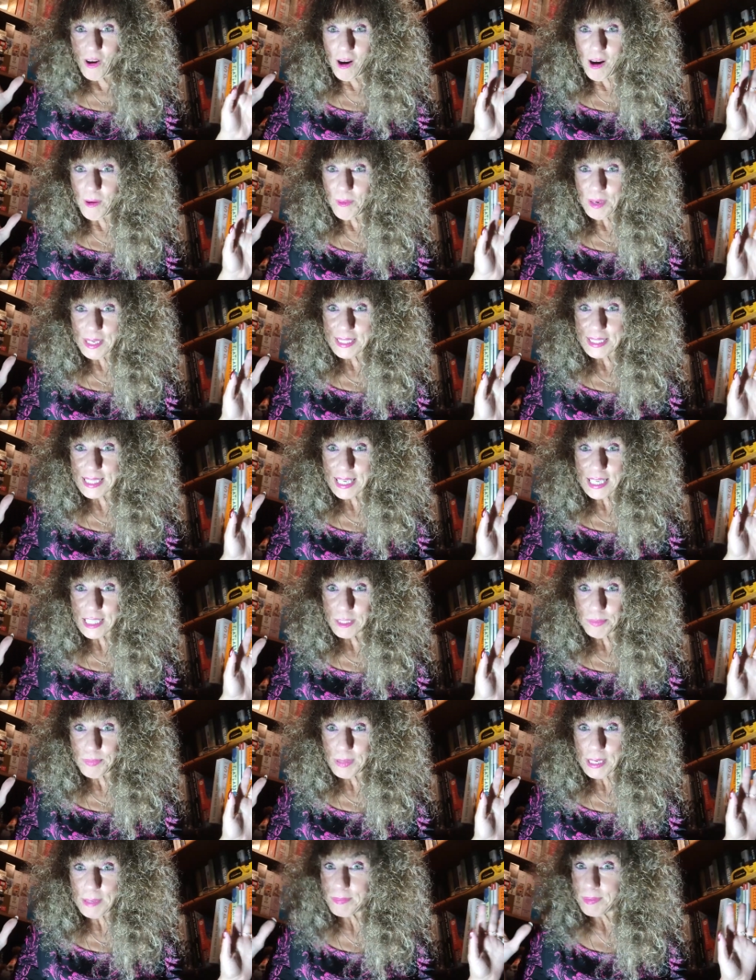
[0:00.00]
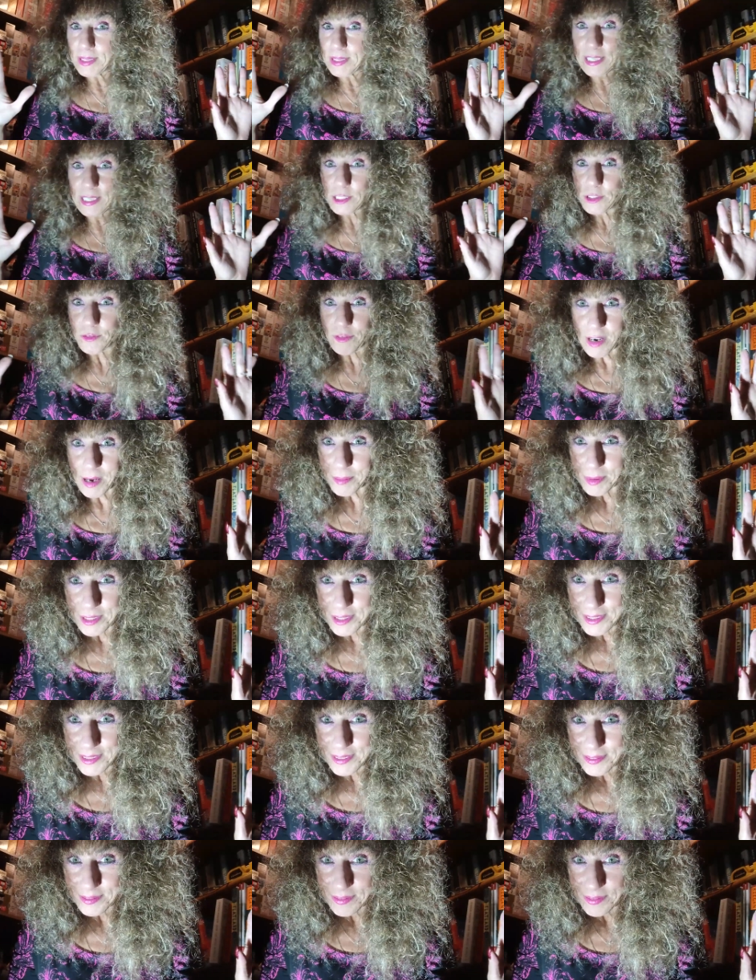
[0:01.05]
always gets people in trouble
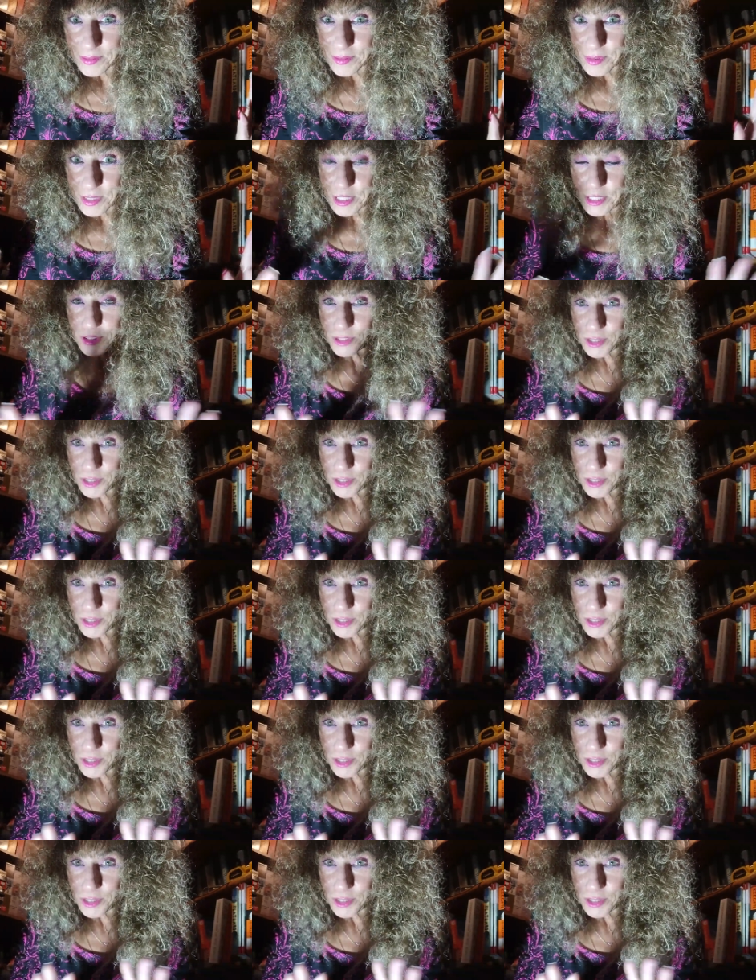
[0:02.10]
when